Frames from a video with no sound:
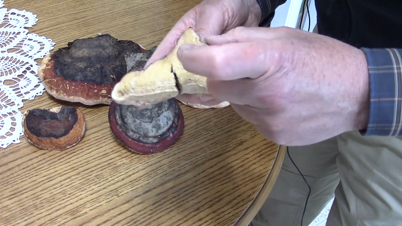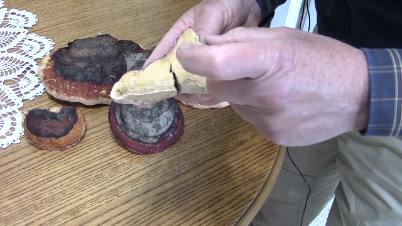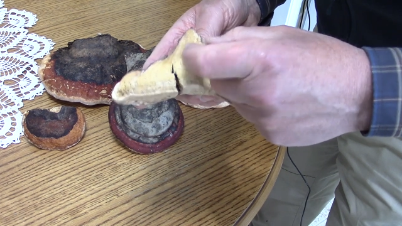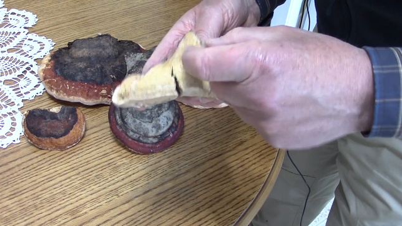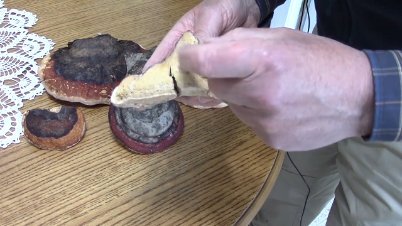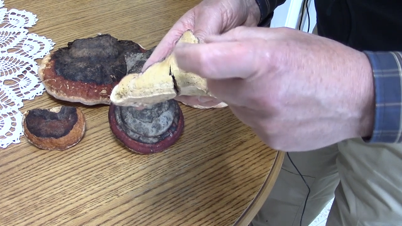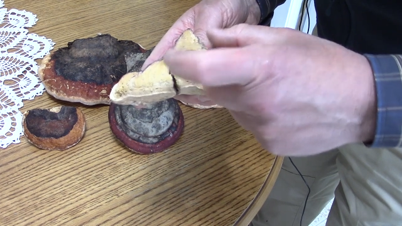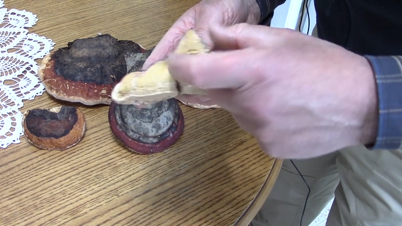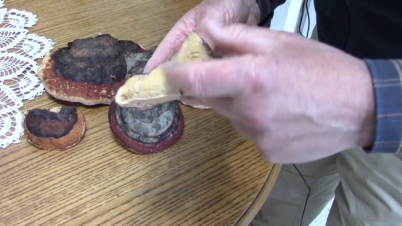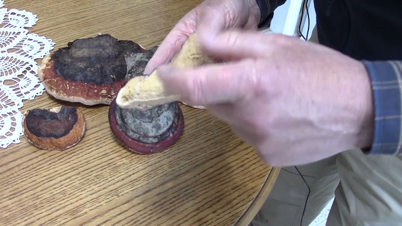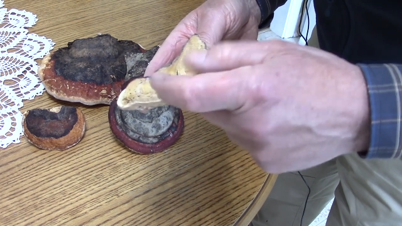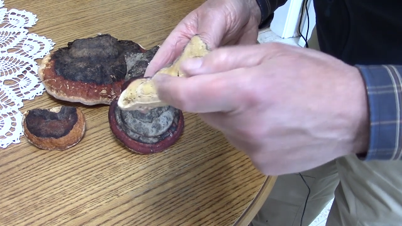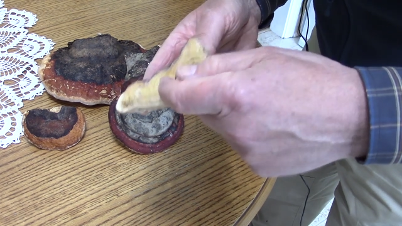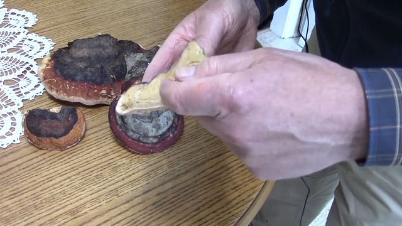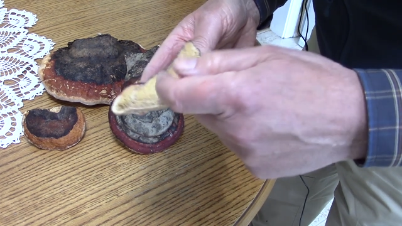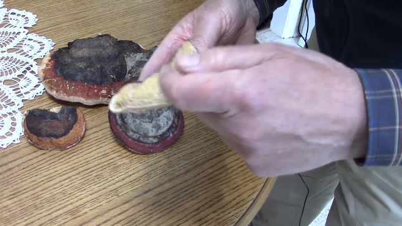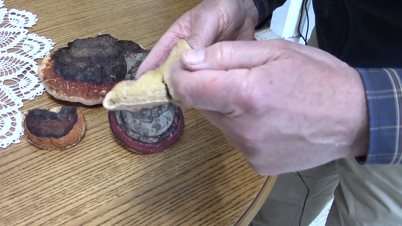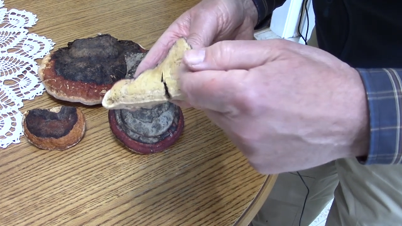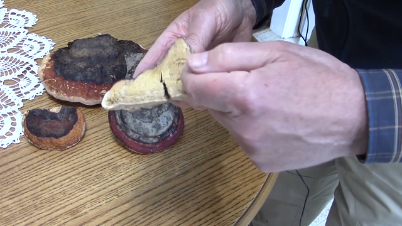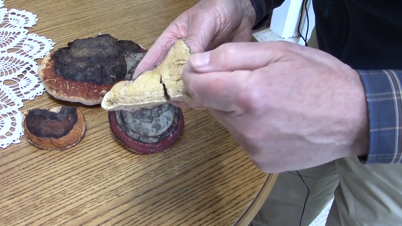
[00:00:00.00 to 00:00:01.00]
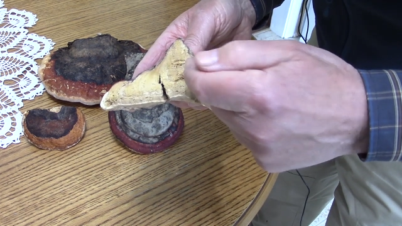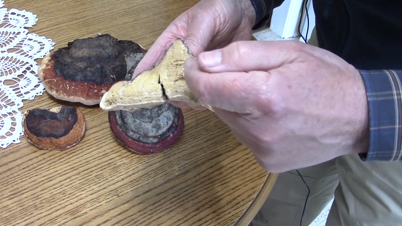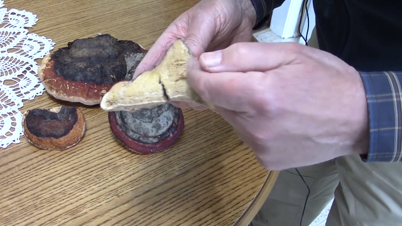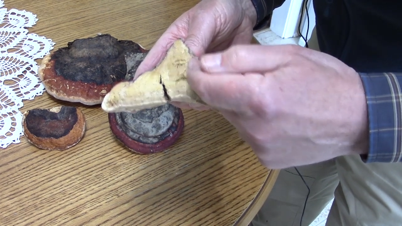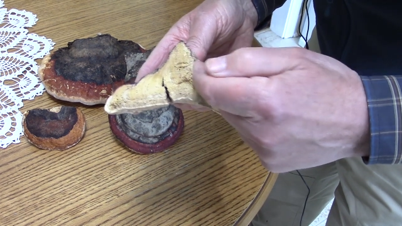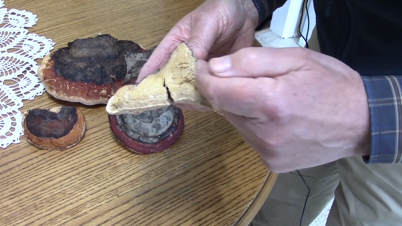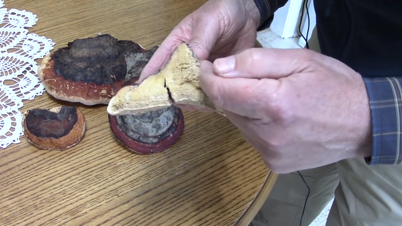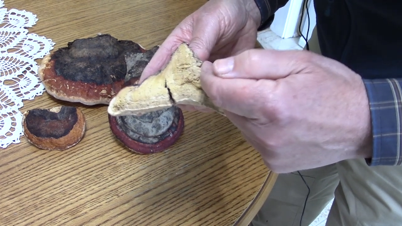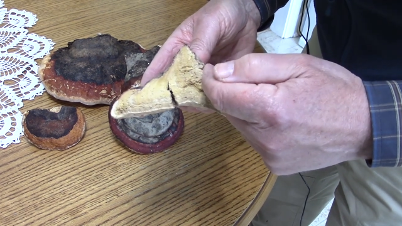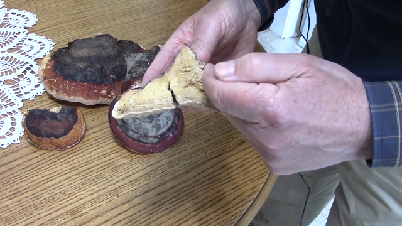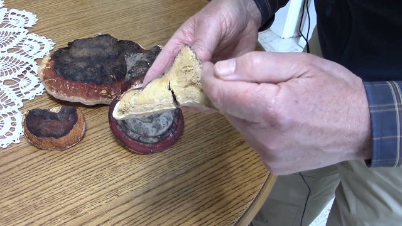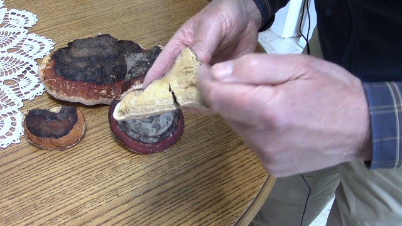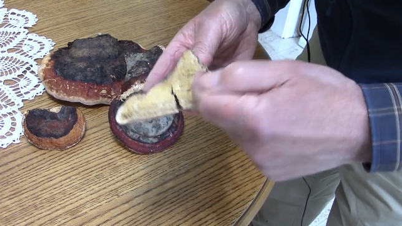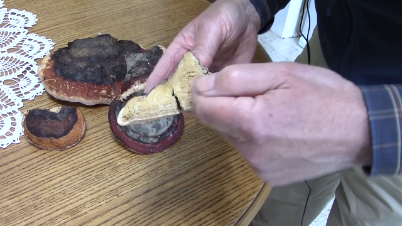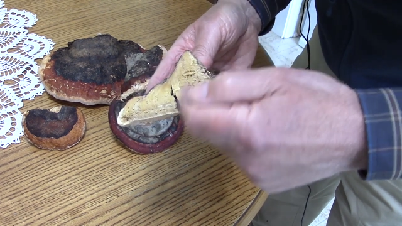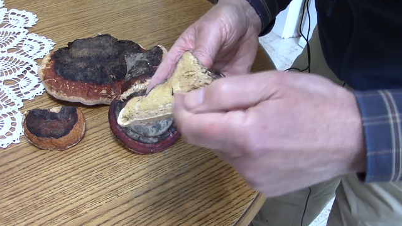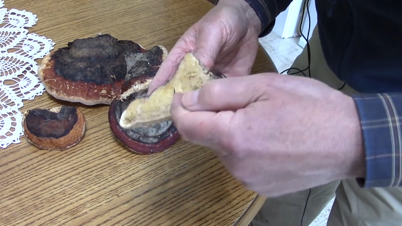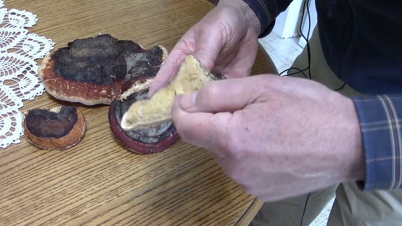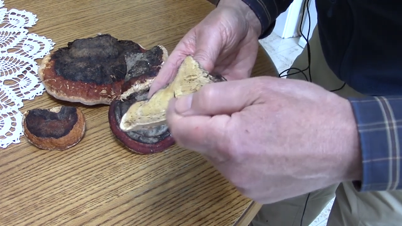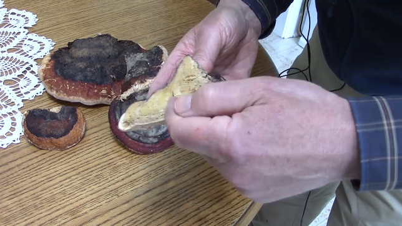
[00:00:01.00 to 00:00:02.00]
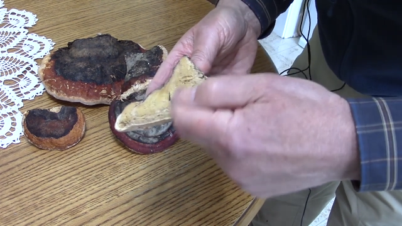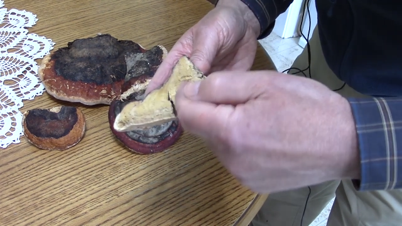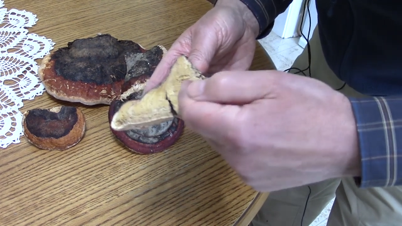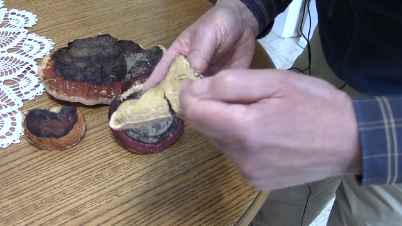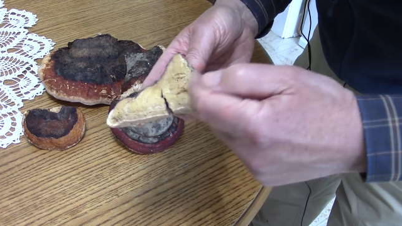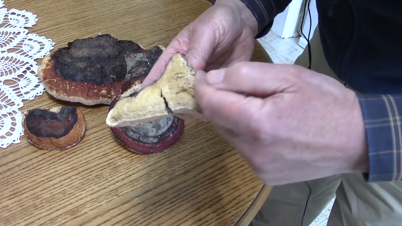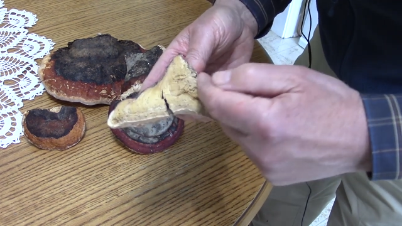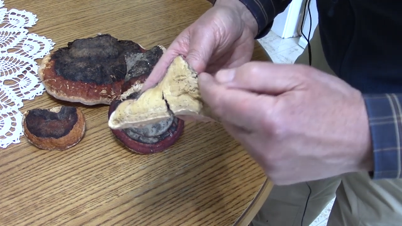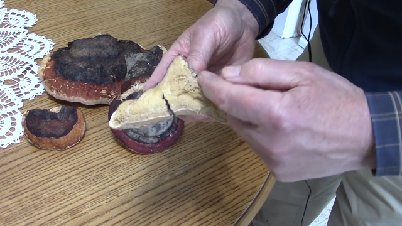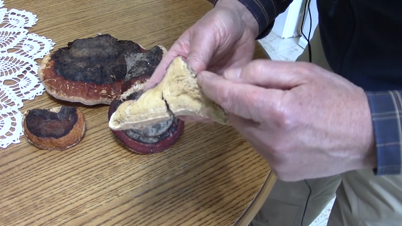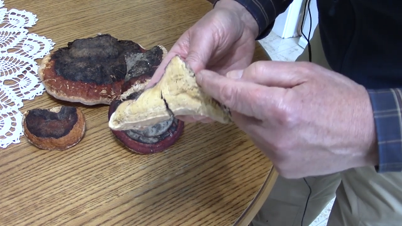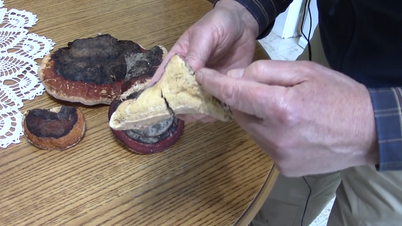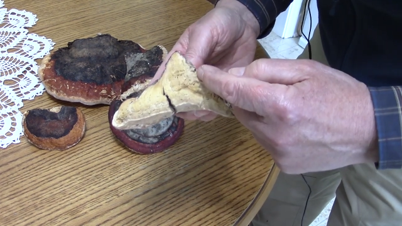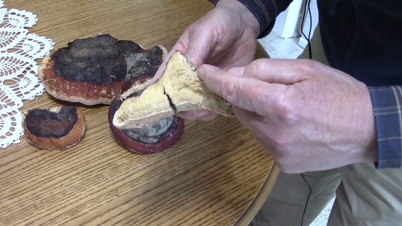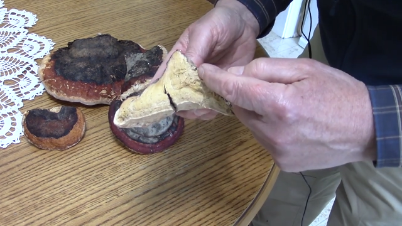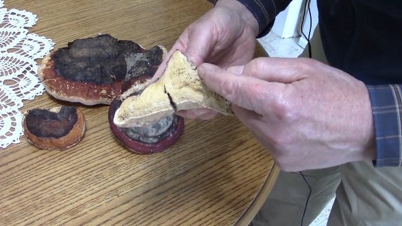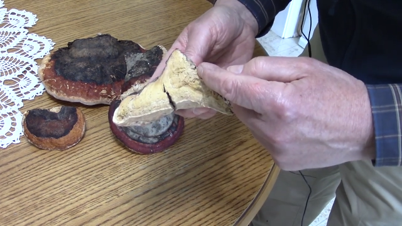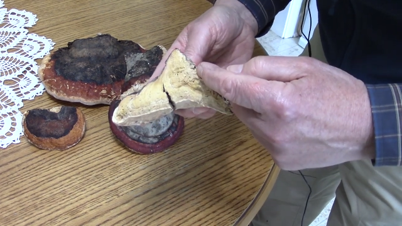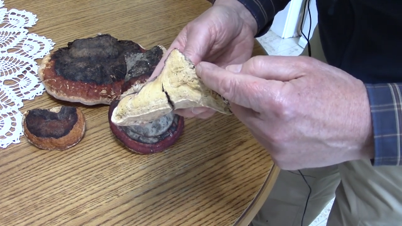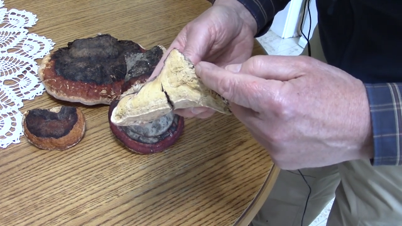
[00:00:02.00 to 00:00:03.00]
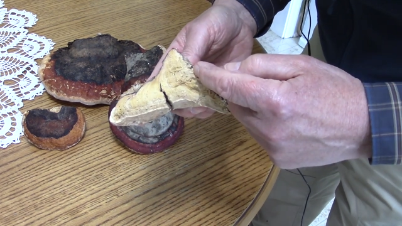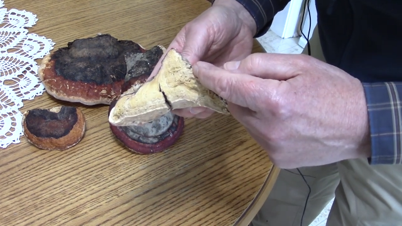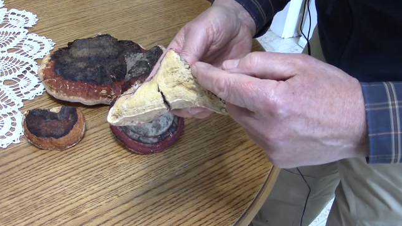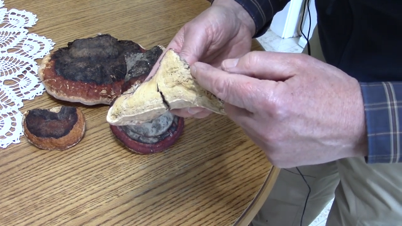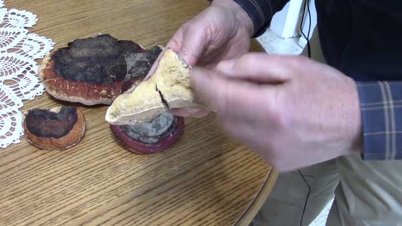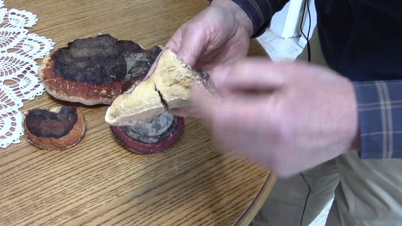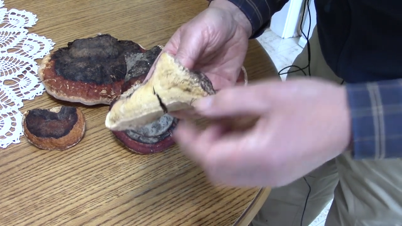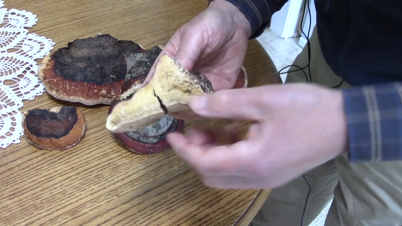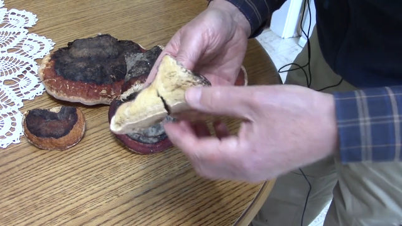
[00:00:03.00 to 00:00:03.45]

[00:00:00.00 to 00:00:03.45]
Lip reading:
[unreadable: no face in view]